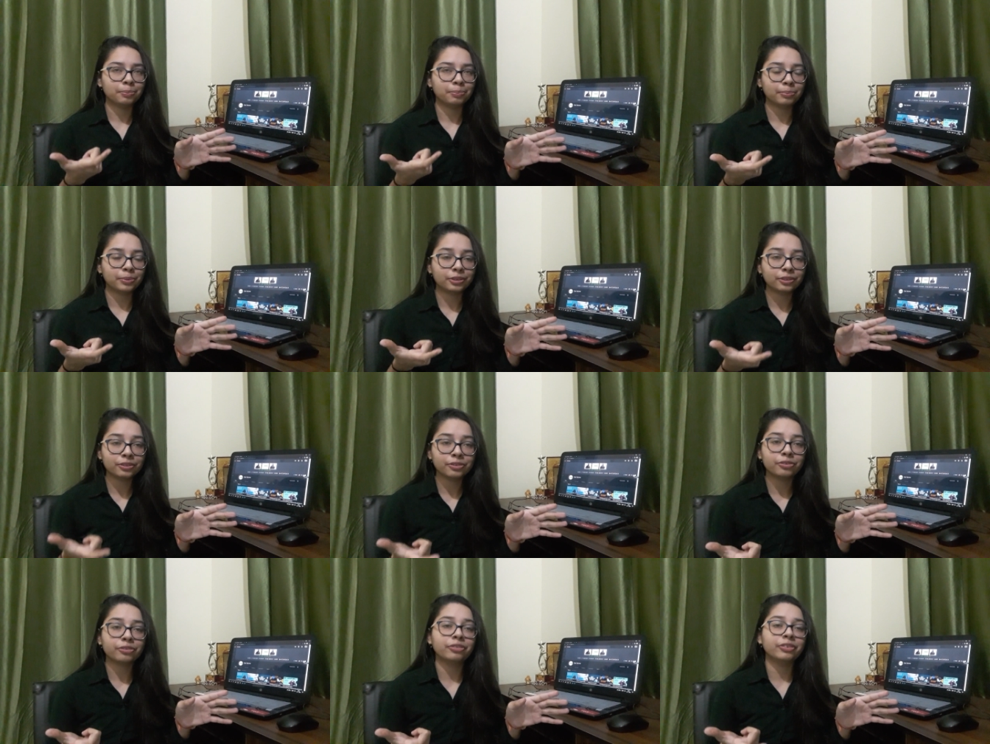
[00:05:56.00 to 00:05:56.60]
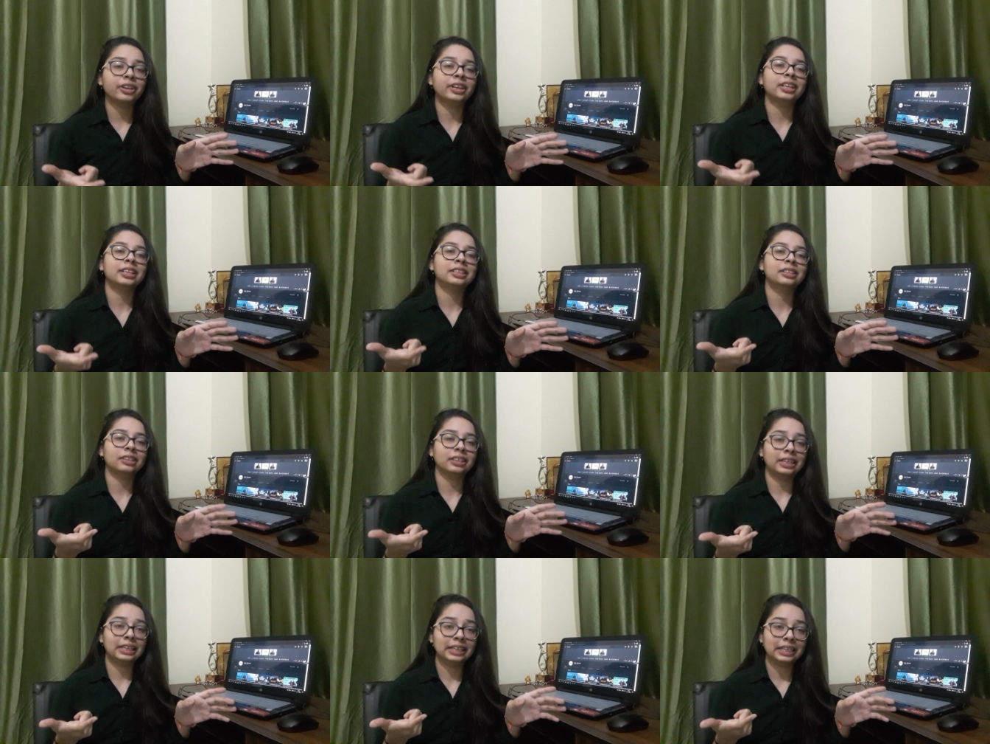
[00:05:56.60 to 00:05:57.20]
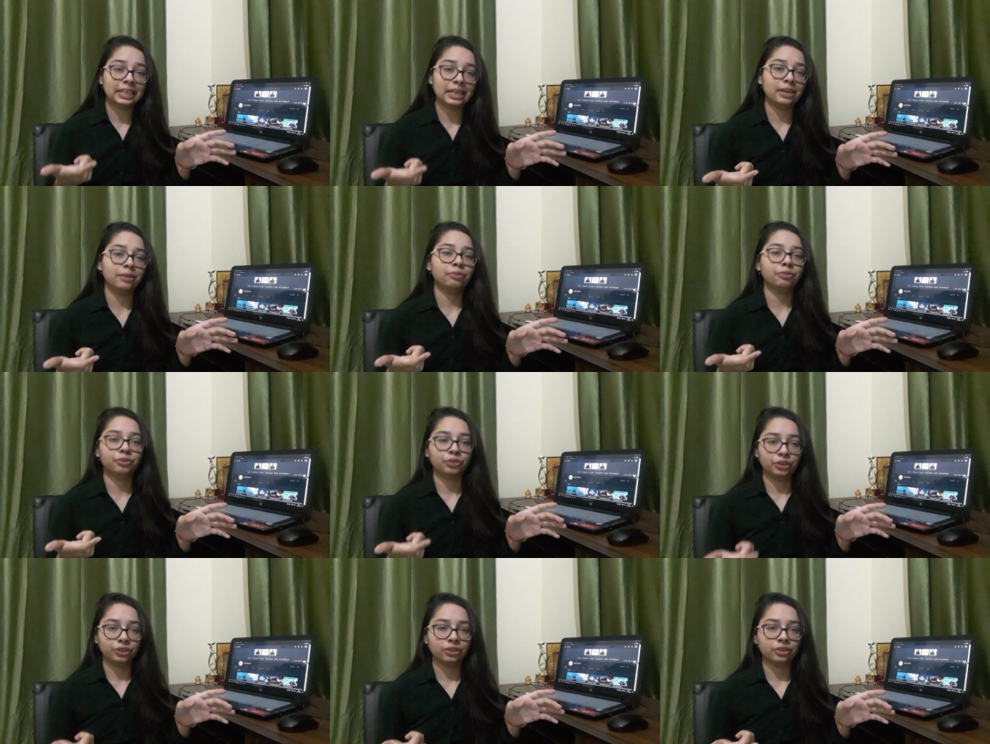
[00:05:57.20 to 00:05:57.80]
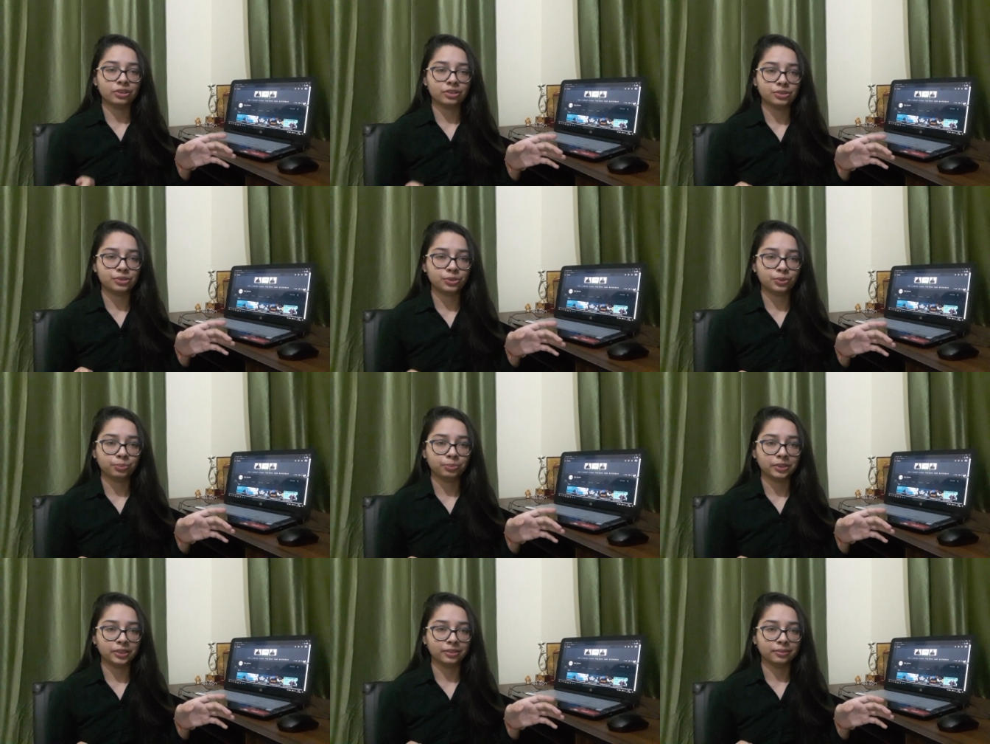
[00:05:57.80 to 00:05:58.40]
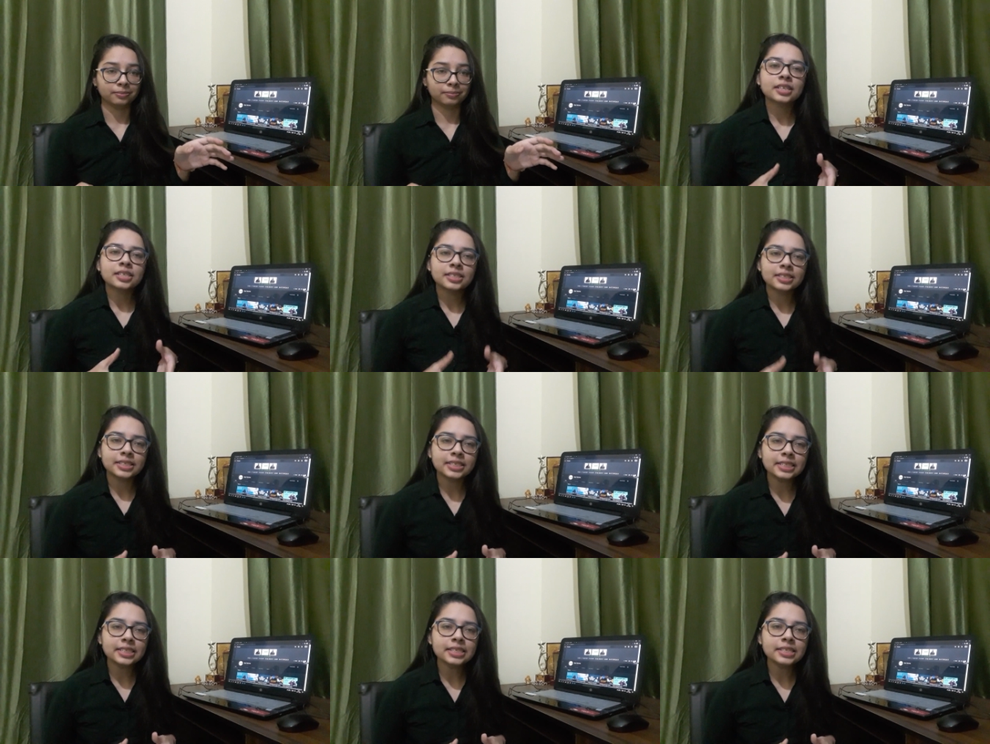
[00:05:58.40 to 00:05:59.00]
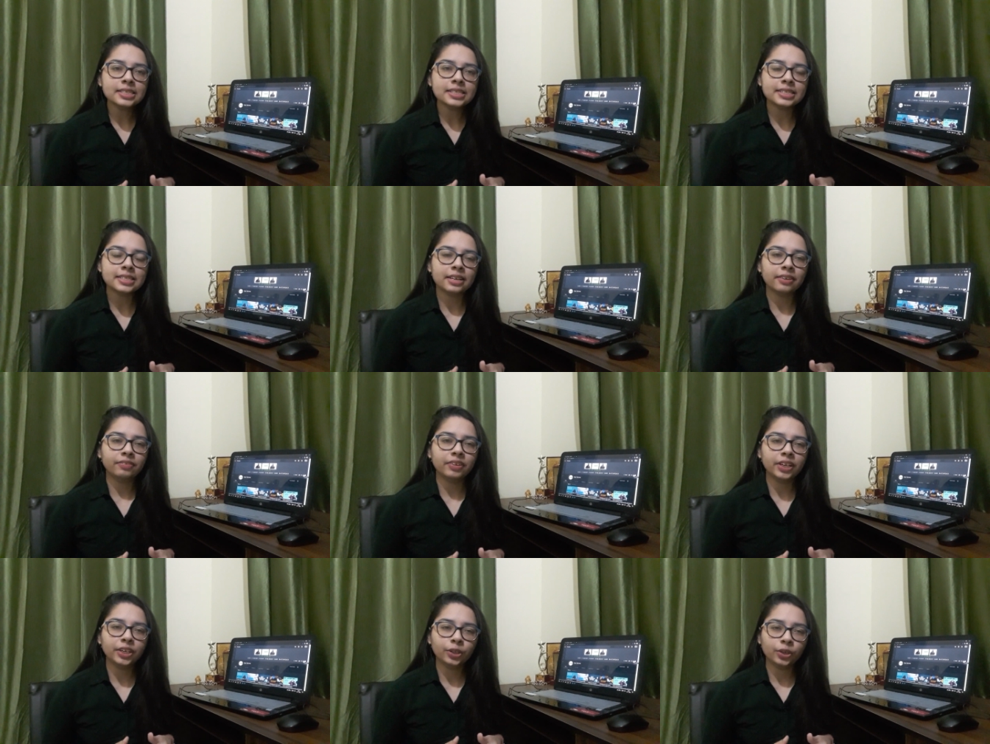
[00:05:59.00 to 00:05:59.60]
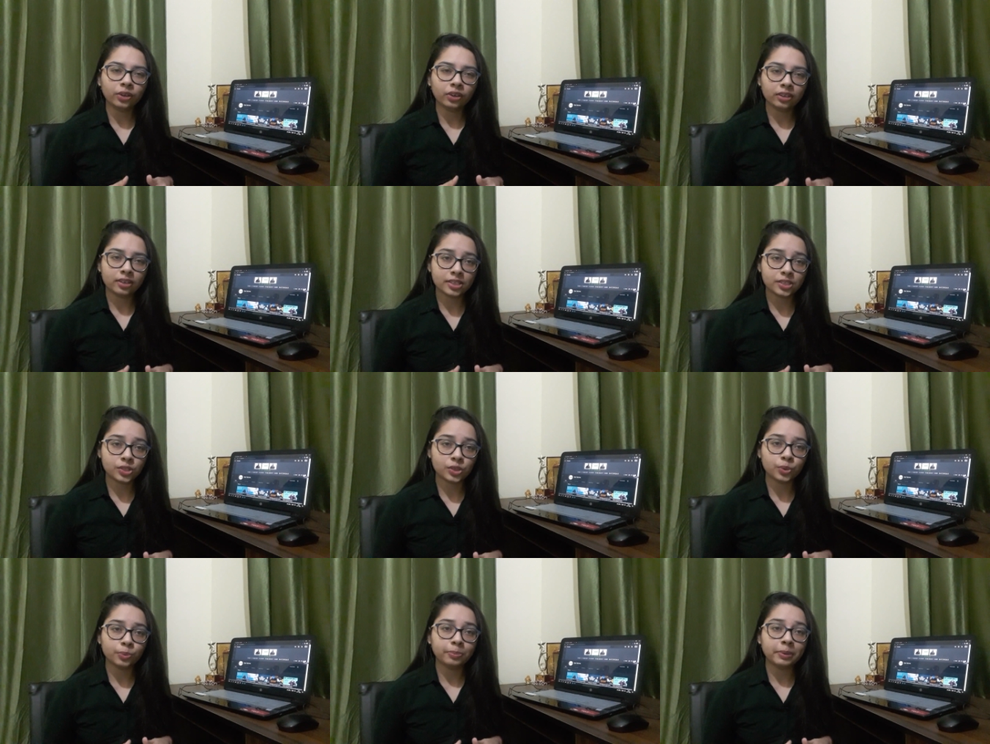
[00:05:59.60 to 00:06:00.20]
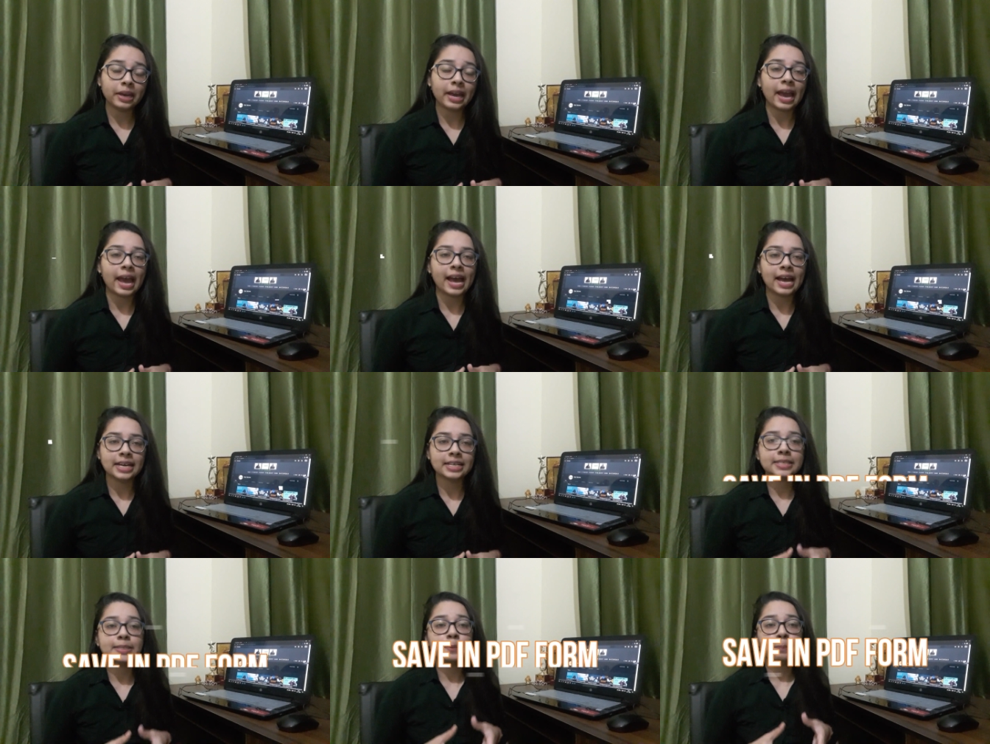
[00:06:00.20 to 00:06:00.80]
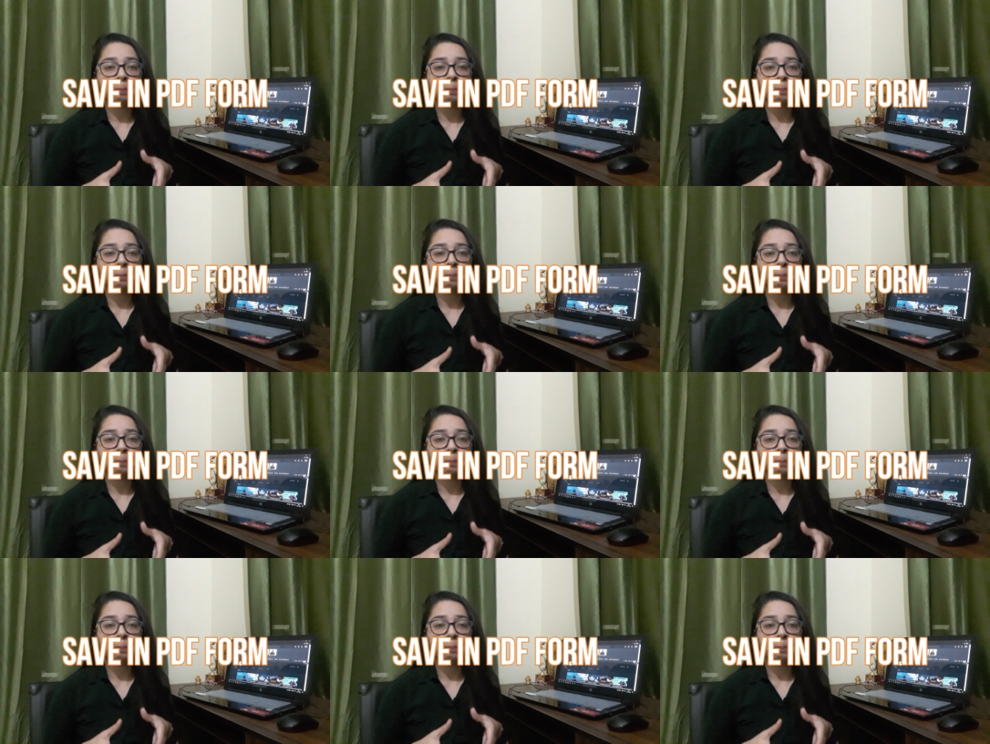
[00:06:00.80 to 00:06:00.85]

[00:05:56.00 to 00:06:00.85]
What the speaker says: perfect name for your resume. Consider saving your resume as